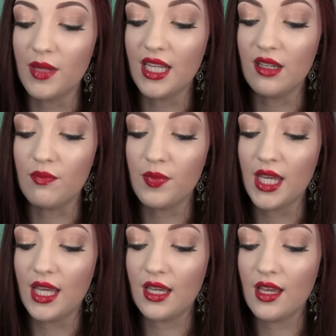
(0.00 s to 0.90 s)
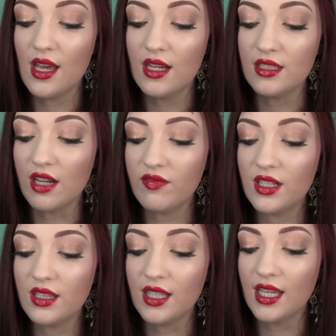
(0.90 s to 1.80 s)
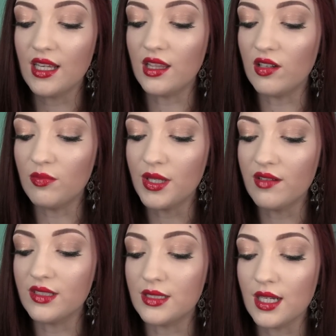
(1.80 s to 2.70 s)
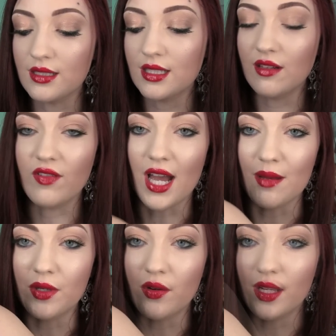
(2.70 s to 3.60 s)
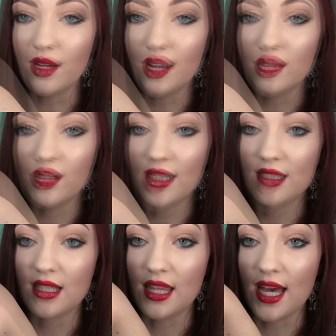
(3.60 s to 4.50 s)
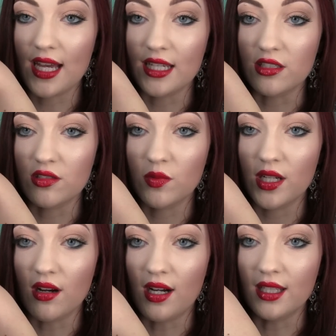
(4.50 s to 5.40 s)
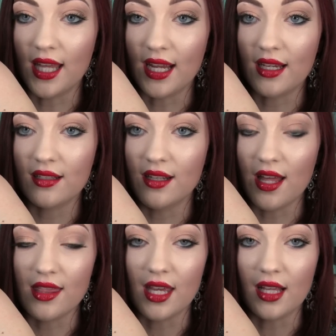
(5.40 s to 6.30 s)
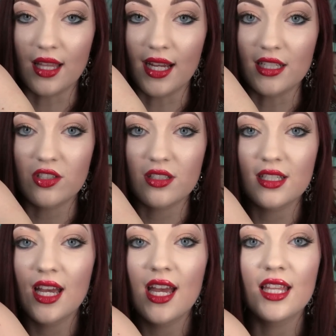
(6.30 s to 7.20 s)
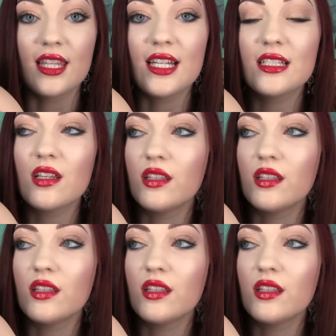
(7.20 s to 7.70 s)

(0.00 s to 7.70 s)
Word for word: medium pink definitely a little bit of a dusty vibe going on. Did you guys see that? It just went on like nothing. Like it just, these,